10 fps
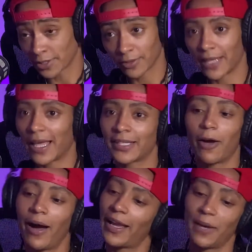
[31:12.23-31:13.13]
So like that's
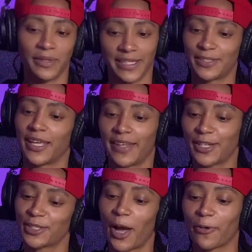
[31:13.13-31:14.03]
how I am in
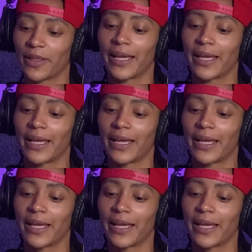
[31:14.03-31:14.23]
that shower.